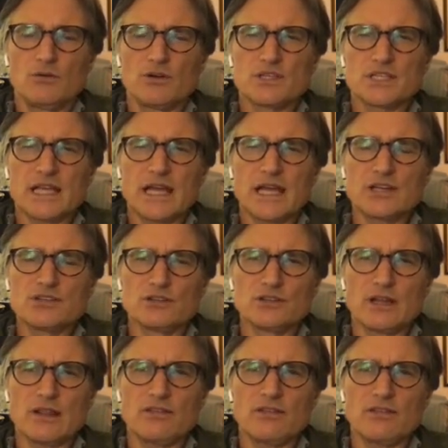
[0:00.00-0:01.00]
we're
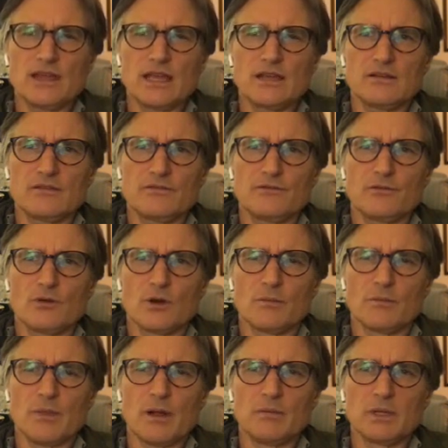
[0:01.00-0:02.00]
scheduled, I think,
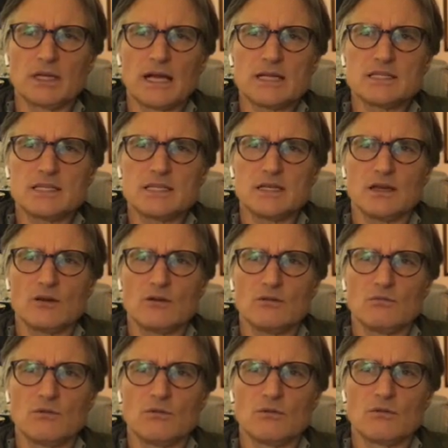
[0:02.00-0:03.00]
for a public
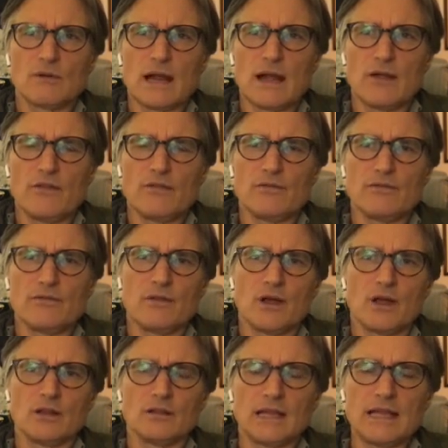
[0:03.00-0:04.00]
ICO around
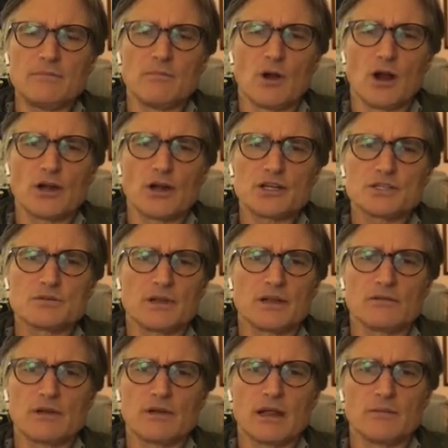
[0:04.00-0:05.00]
uh, late March,
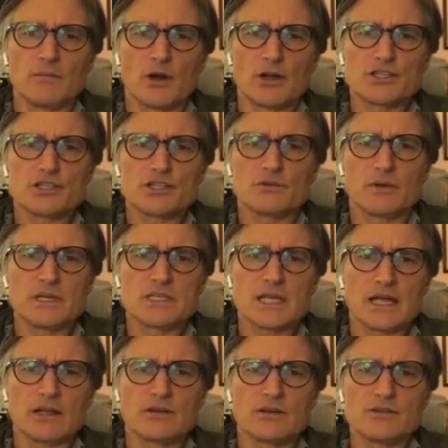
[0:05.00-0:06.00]
like around March
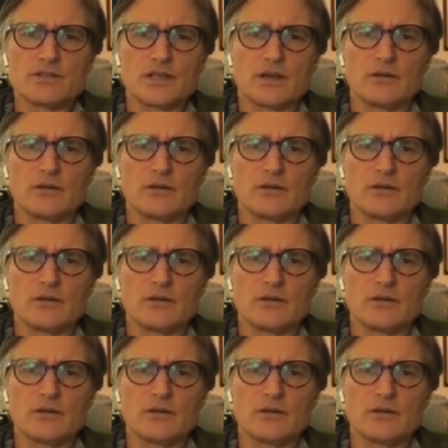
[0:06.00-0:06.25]
22nd or